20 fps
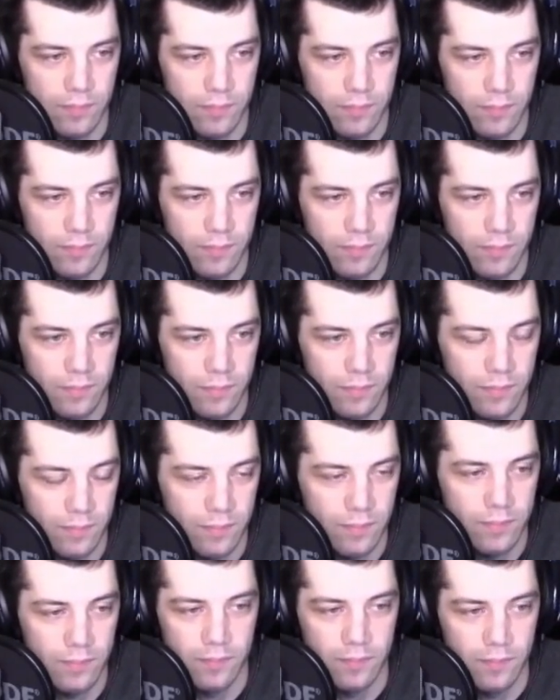
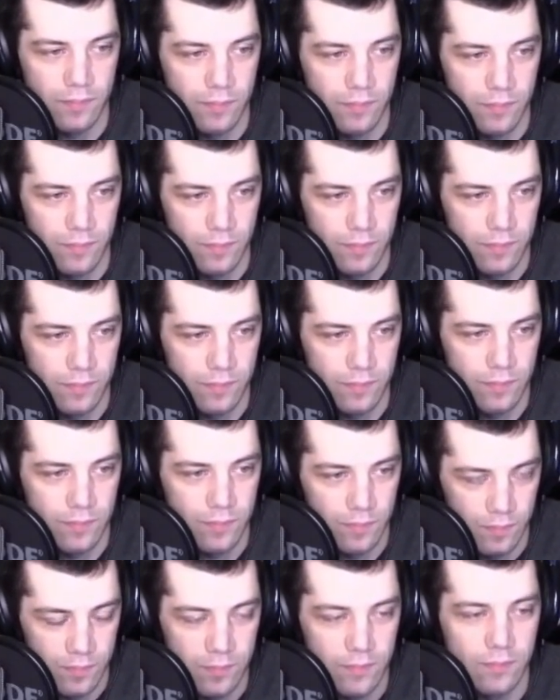
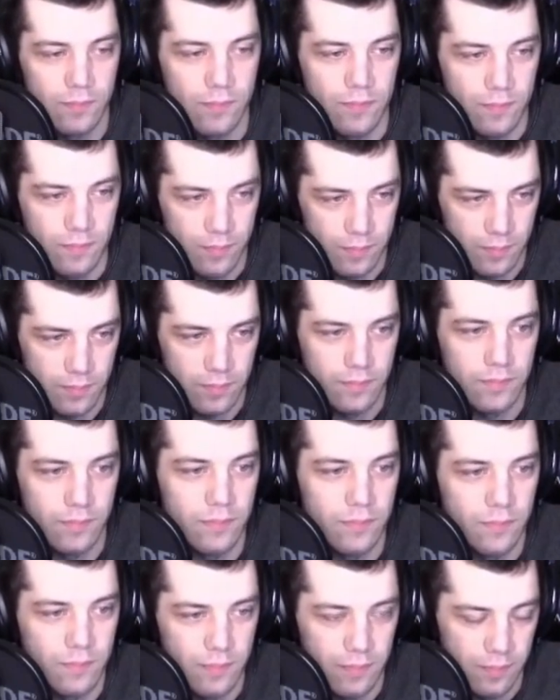
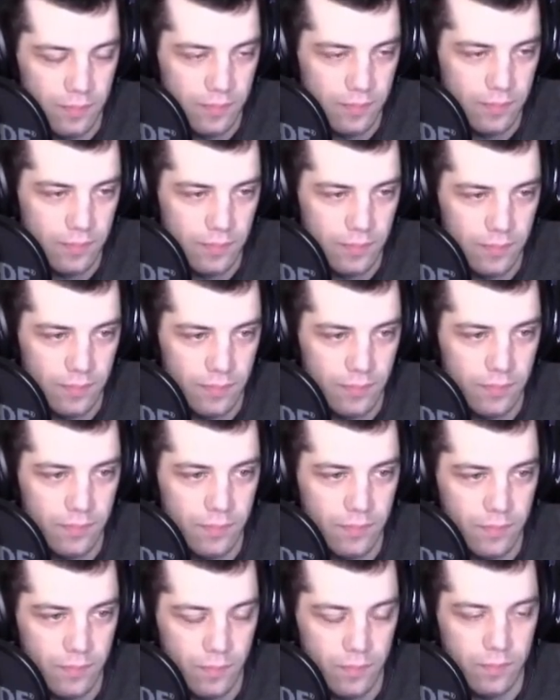
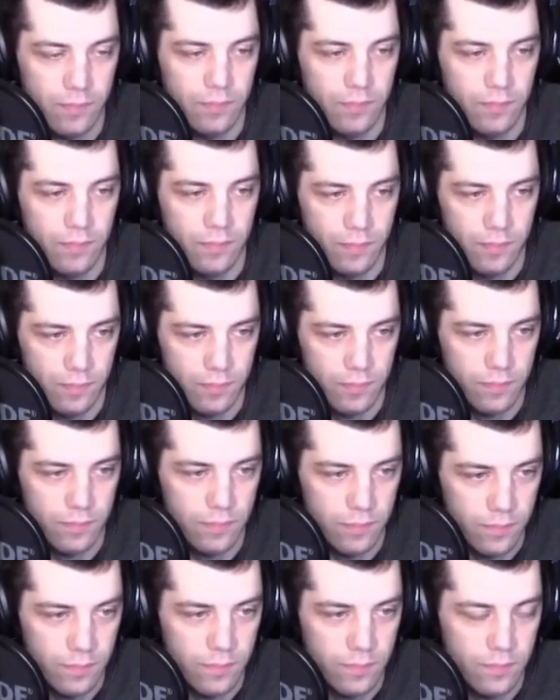
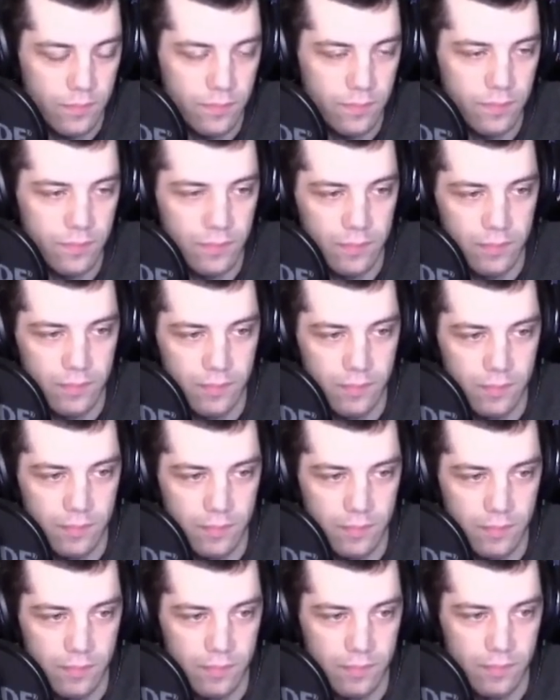
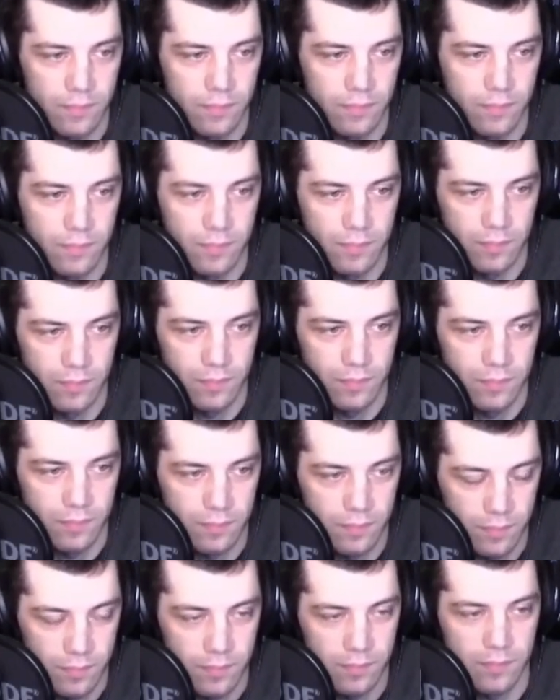
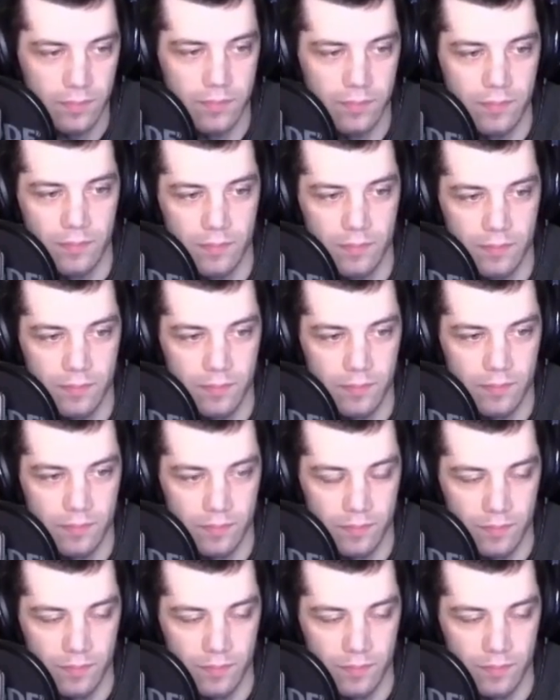[no speech]